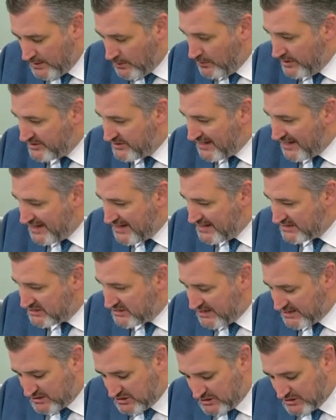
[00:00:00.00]
With
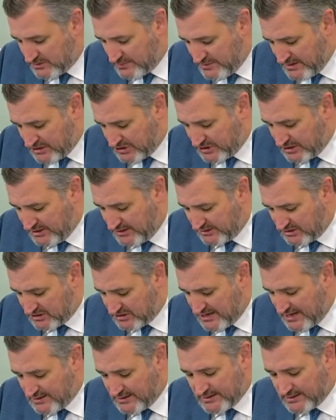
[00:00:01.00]
ISS's mission
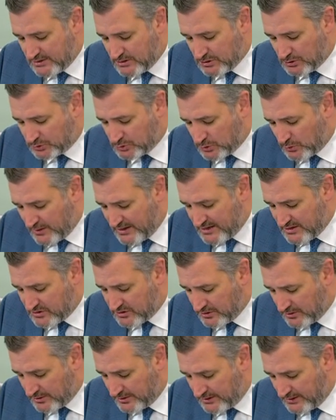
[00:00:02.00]
extended until
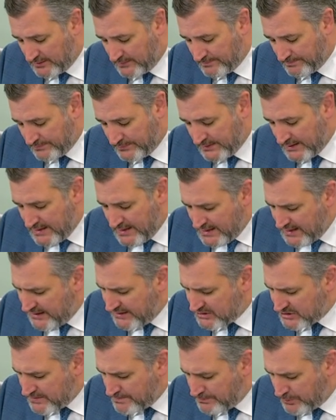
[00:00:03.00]
2030, it
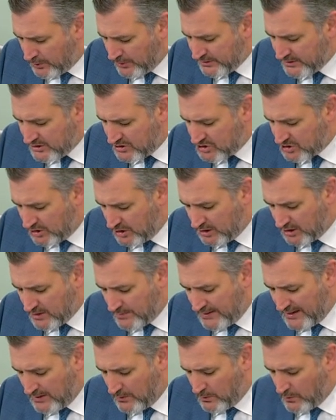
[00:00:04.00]
is important to talk
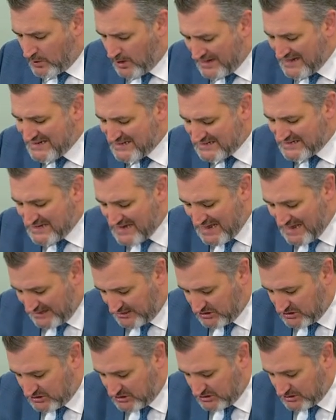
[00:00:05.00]
about what is
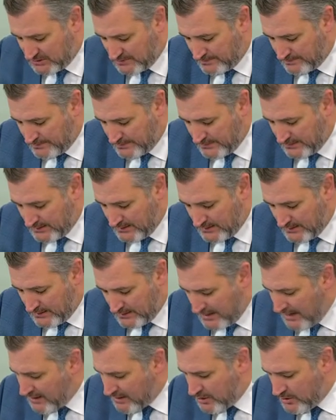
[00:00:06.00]
next.
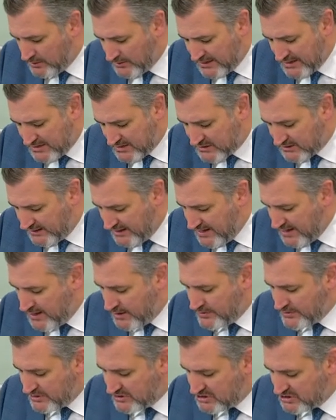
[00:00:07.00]
Not only is
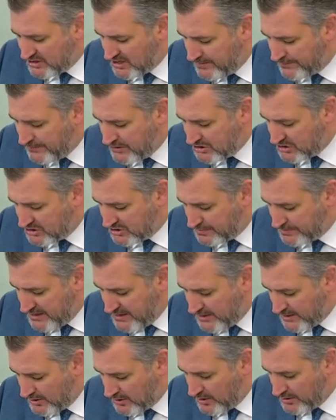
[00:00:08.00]
LEO the tip of the
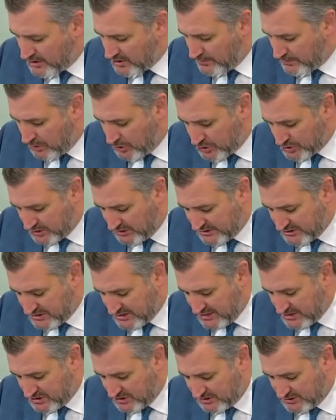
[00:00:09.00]
spear on
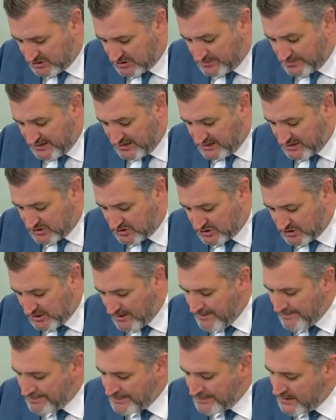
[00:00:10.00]
commercialization of space,
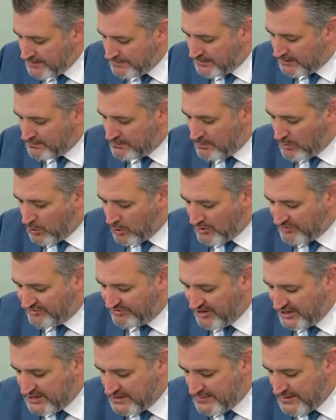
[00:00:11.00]
but more
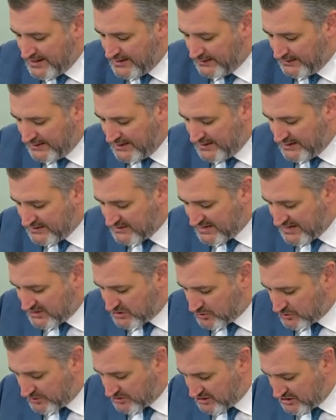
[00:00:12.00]
fundamentally, it is a
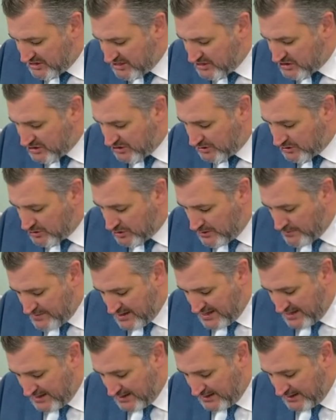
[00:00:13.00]
strategic
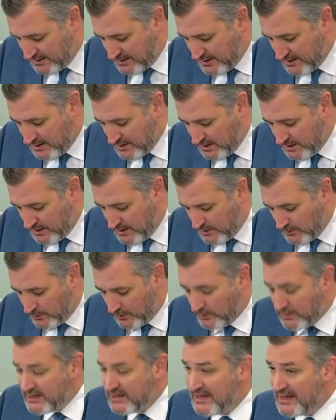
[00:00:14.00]
domain
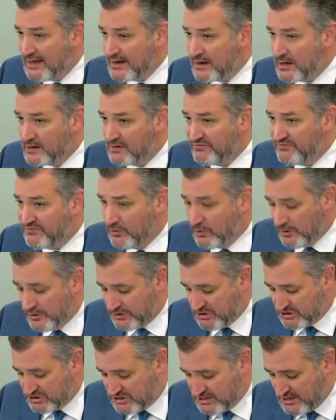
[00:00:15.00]
where we cannot
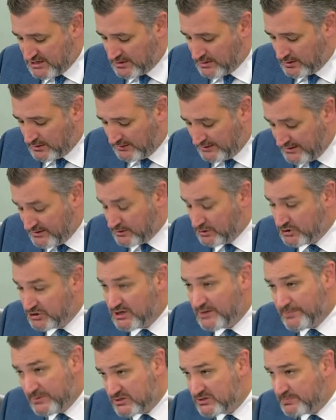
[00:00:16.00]
afford to cede our
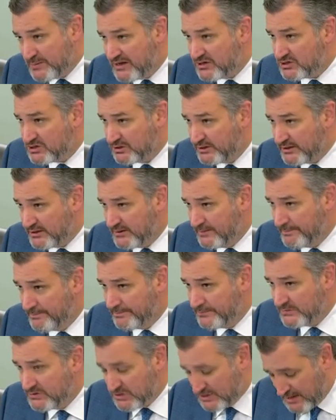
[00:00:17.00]
leadership, especially
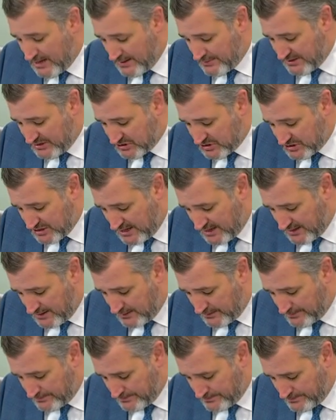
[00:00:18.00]
to Communist
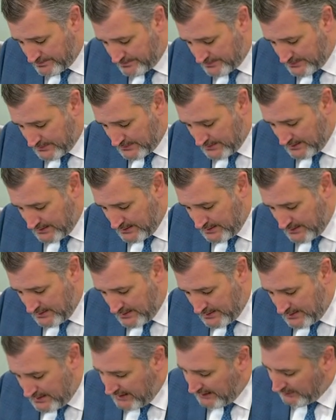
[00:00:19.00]
China.
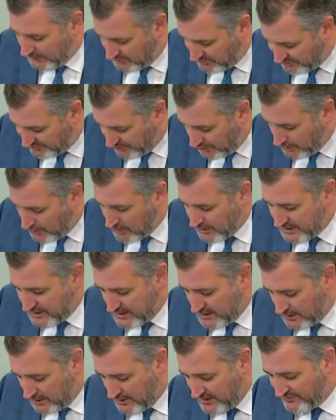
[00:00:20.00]
I look forward
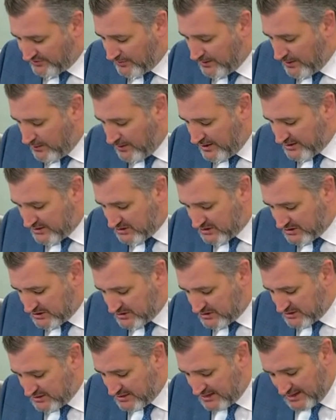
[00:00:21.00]
to hearing from our
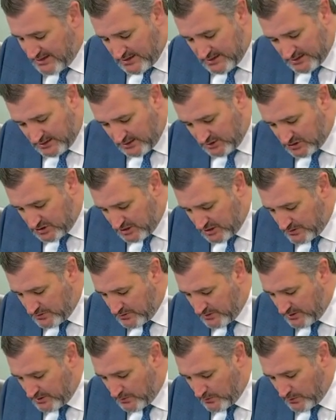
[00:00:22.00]
witnesses today and to
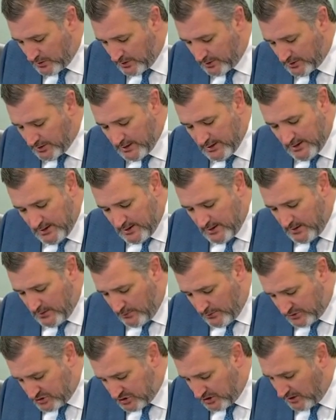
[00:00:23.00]
continuing to work
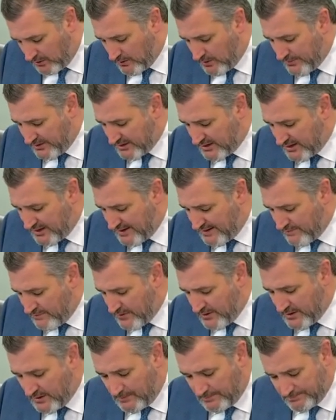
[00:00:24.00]
with Chairwoman
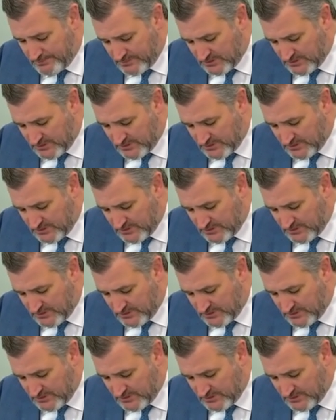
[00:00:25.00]
Cantwell,